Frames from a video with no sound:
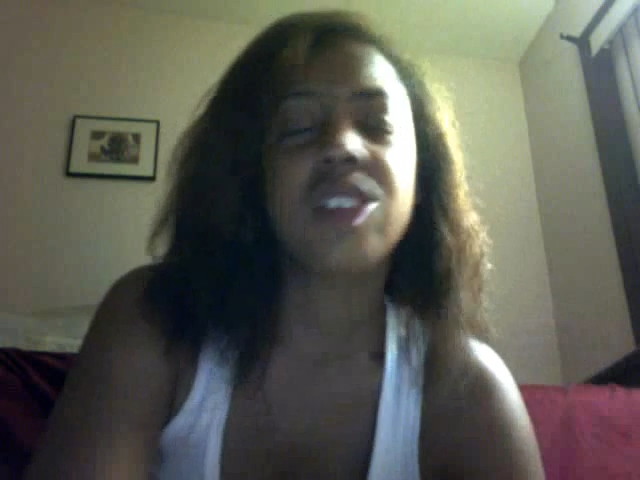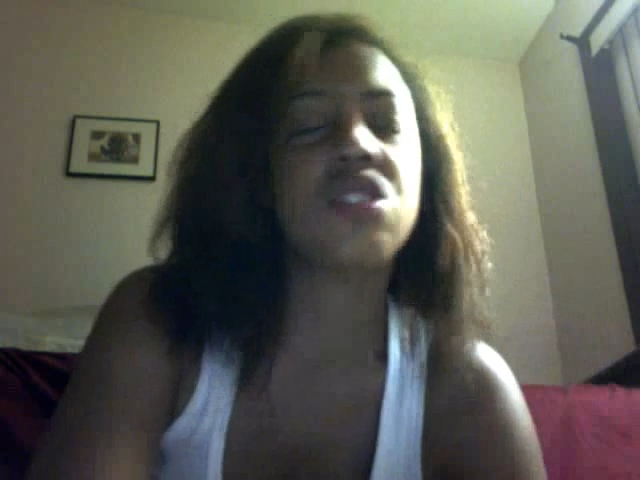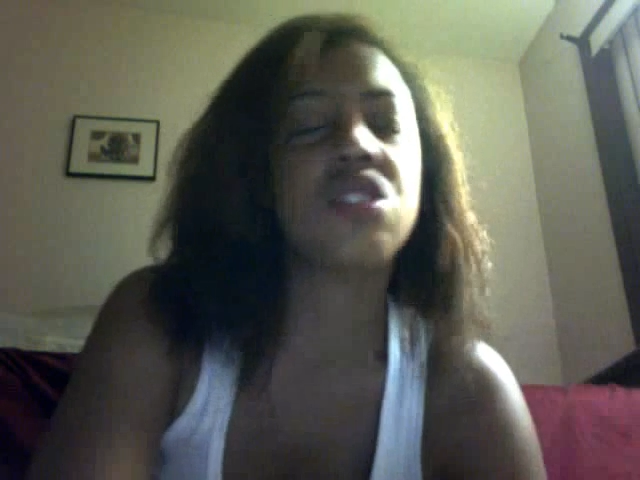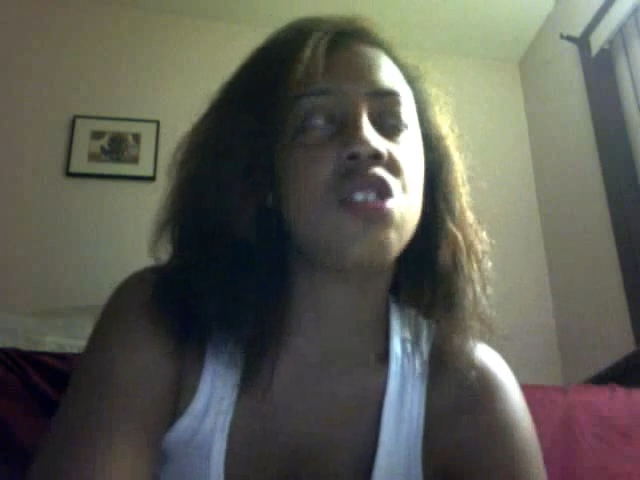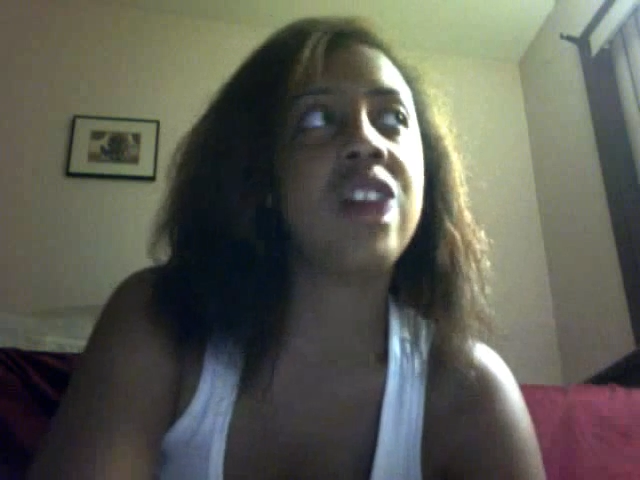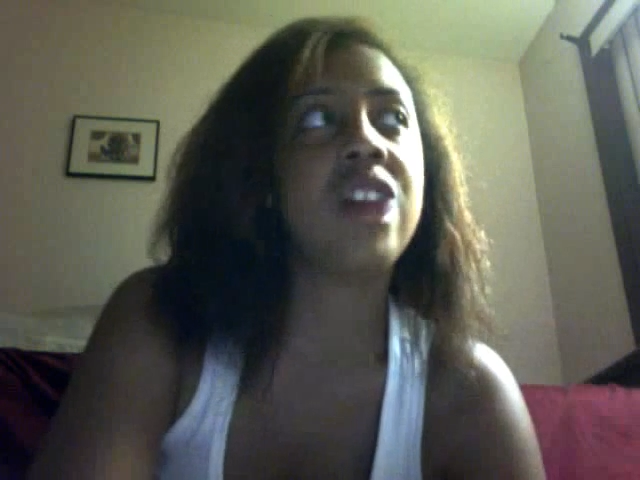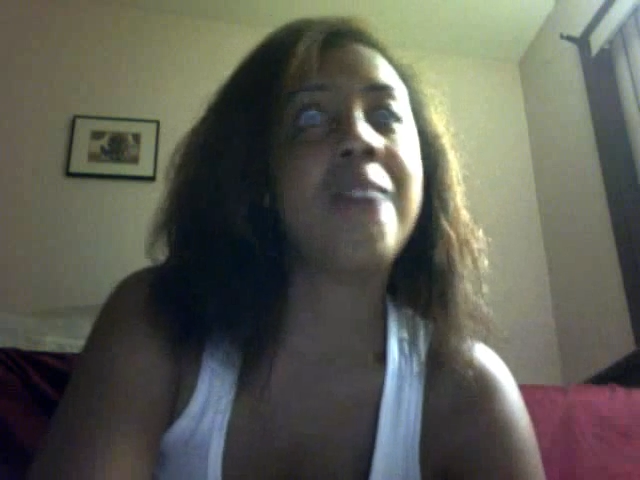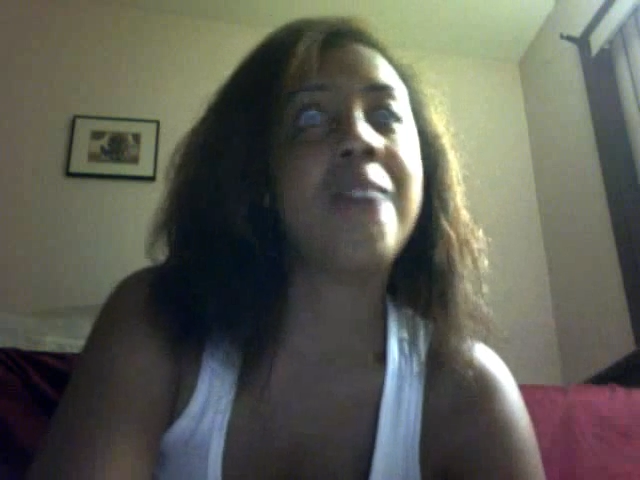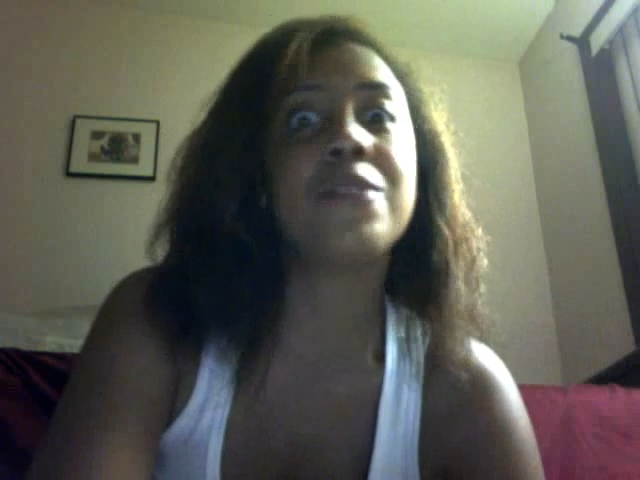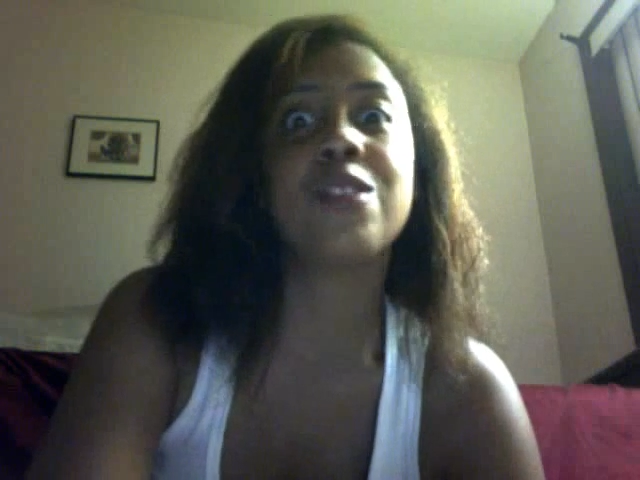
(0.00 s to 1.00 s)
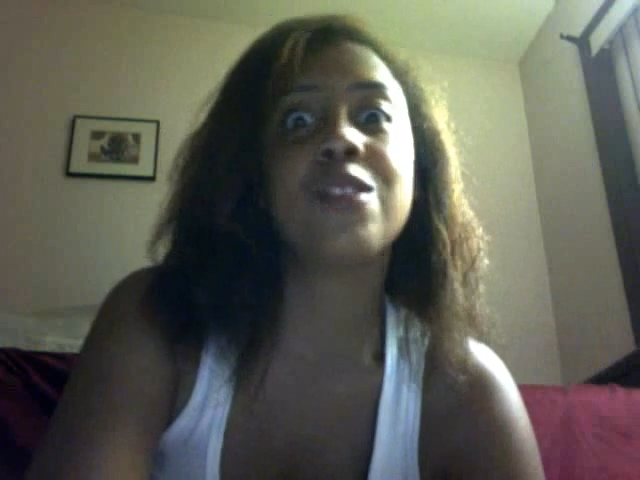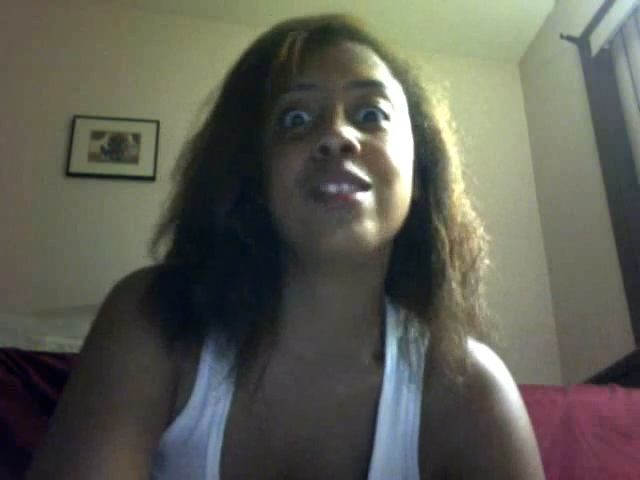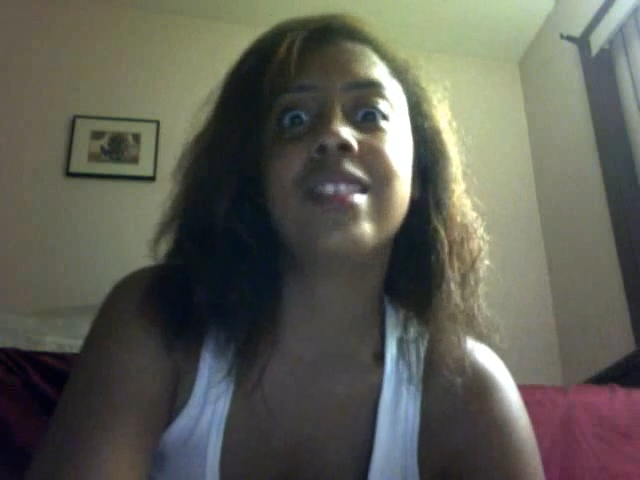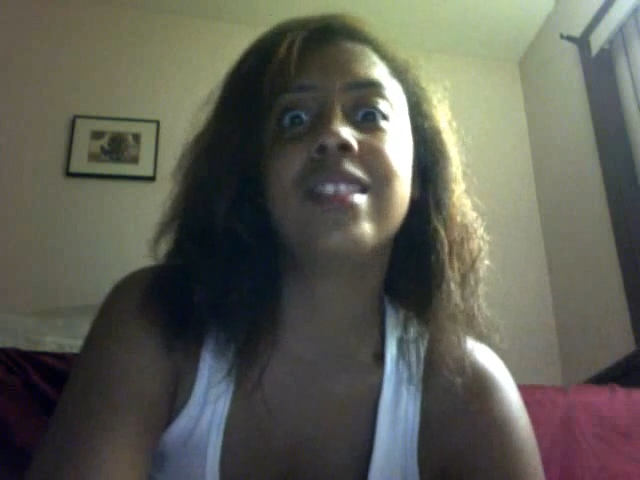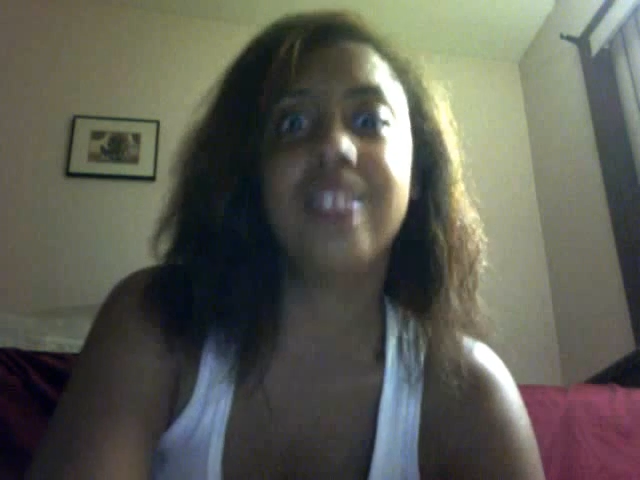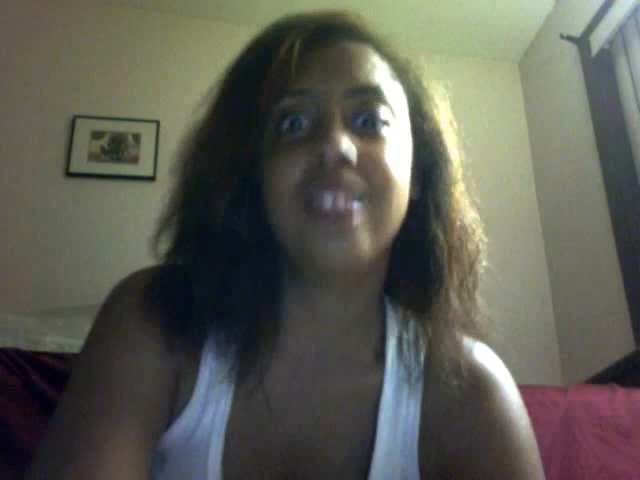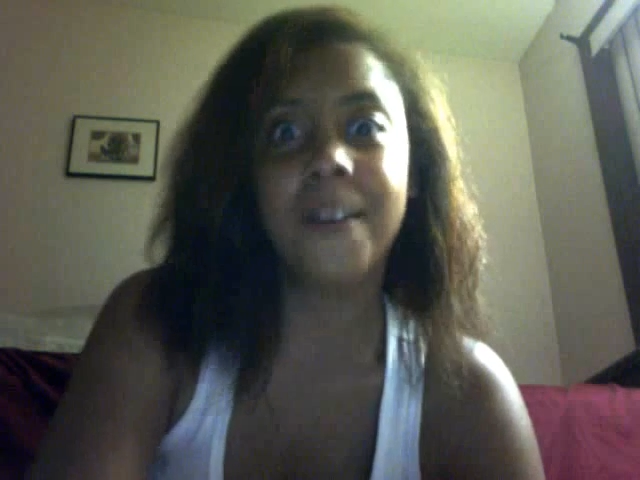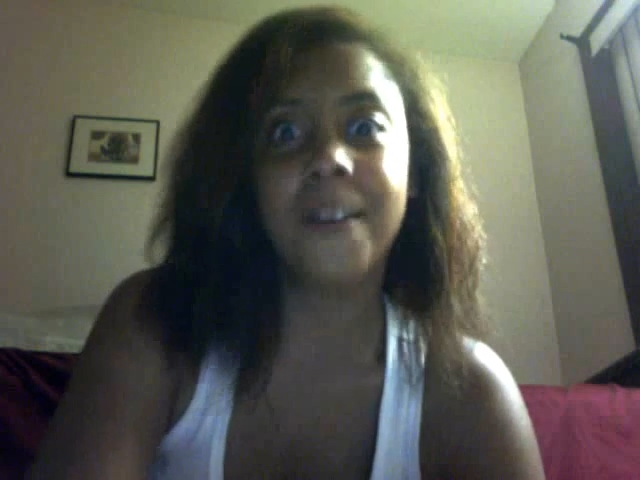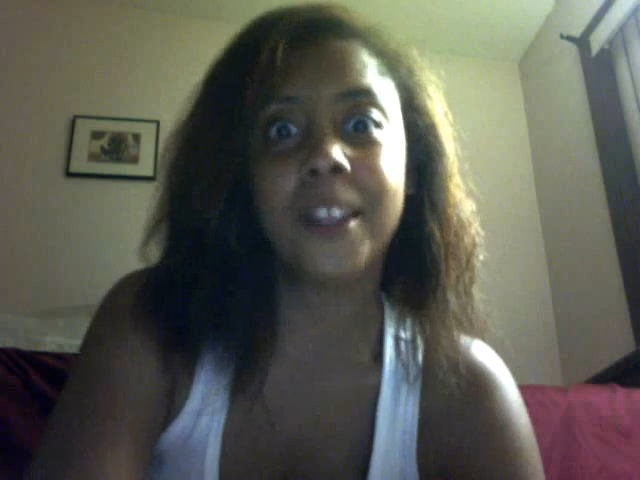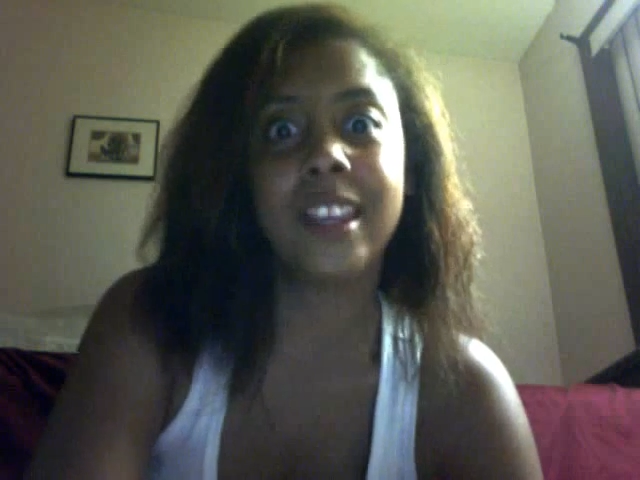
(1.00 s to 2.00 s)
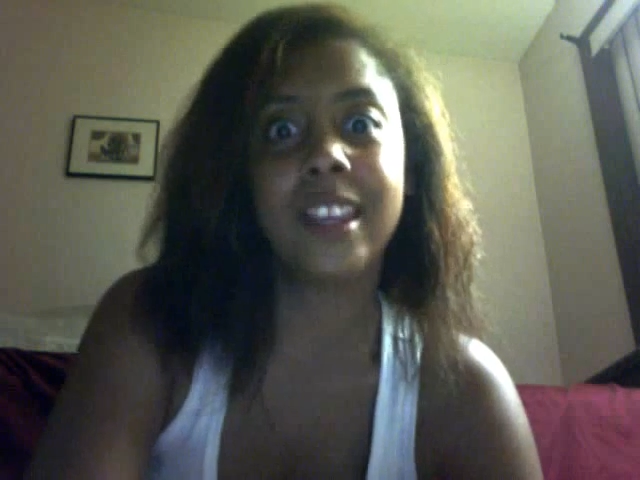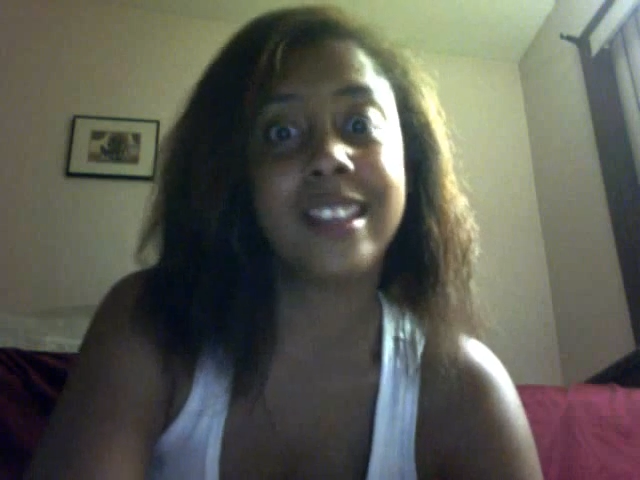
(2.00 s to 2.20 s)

So I'm going to definitely